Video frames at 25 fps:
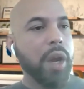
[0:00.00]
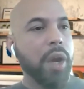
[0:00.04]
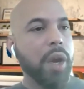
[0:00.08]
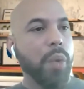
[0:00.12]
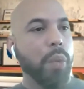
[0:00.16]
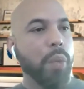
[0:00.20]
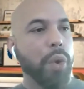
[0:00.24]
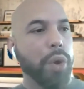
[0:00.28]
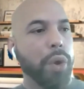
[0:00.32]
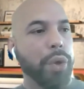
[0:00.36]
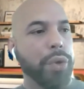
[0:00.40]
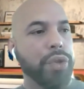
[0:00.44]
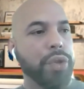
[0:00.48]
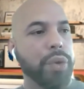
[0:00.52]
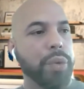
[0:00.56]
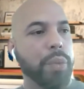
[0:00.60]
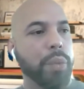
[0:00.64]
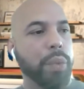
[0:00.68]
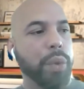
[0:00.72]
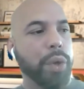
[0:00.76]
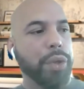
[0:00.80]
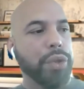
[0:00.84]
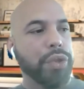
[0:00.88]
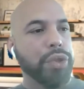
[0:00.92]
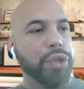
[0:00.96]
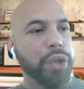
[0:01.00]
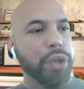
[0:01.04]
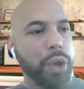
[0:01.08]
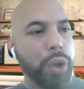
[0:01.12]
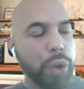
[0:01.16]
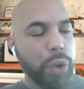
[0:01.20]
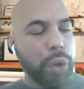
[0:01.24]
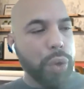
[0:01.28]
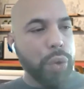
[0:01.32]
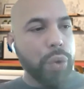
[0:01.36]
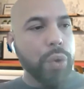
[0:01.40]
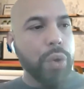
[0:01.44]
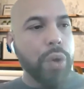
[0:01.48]
would
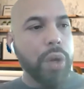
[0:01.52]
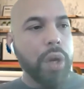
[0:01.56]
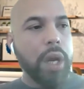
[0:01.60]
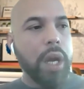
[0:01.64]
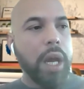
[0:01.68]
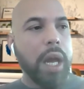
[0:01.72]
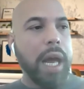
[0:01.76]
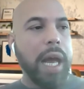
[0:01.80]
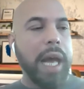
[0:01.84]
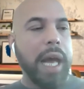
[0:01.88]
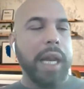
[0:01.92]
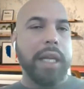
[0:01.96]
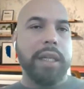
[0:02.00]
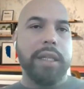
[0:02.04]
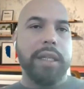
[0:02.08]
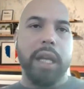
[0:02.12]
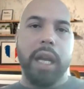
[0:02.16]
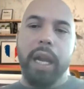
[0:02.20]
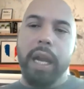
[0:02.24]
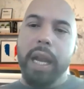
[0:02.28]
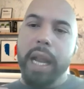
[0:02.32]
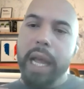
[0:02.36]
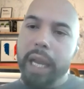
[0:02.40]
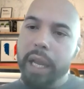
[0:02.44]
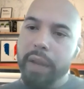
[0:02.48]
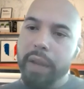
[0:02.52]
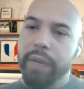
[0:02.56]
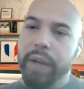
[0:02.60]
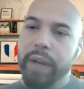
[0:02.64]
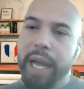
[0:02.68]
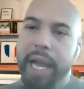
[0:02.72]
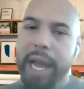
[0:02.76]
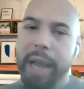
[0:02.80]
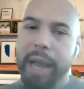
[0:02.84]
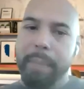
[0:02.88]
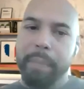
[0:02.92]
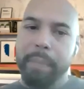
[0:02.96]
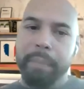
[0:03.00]
do, and it's a leg of
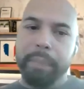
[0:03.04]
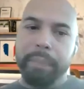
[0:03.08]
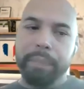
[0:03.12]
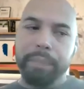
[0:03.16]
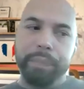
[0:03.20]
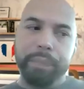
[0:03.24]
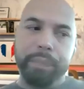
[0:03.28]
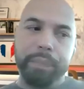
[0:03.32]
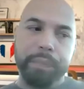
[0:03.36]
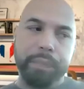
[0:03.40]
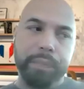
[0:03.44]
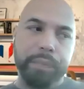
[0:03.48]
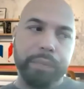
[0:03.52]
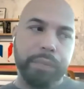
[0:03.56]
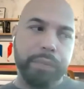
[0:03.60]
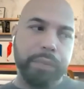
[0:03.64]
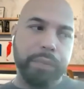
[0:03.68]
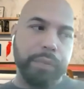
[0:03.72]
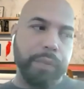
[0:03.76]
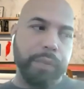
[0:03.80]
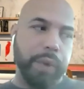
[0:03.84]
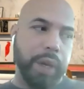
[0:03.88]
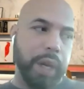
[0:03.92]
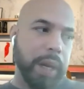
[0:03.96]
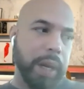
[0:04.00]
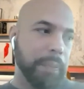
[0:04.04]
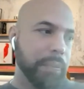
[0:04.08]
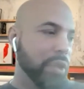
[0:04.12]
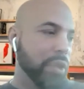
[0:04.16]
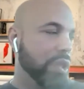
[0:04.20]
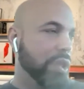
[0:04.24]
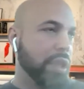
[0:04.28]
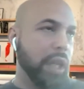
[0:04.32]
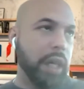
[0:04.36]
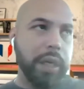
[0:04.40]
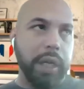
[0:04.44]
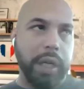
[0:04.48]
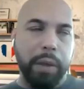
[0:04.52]
lamb,
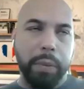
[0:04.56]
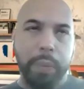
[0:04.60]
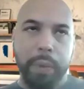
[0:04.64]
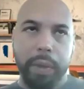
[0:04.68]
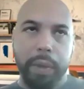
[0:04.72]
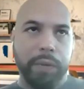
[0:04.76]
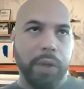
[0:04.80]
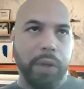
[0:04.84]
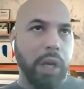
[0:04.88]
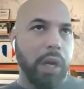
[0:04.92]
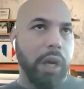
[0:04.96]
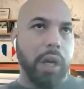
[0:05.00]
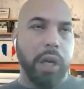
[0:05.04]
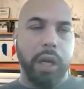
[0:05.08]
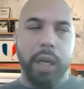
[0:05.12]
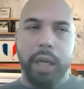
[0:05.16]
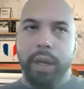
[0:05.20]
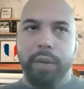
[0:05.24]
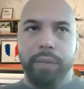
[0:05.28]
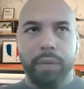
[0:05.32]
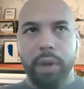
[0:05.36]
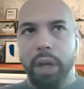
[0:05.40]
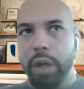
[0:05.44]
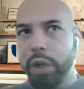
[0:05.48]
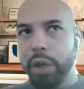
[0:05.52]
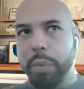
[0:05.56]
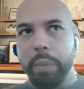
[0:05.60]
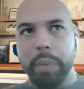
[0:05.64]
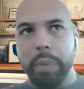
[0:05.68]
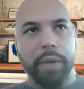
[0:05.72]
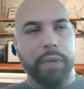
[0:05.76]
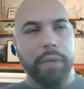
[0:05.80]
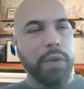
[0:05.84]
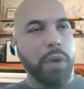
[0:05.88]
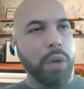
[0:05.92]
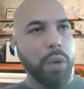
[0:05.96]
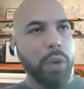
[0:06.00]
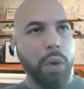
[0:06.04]
studded with garlic and rosemary,
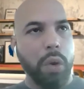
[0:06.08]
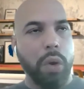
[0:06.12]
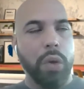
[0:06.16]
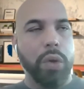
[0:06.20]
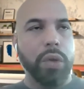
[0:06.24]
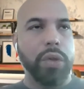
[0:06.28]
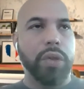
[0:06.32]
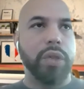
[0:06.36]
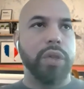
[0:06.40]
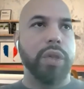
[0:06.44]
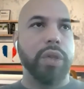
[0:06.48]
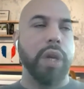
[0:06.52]
of course,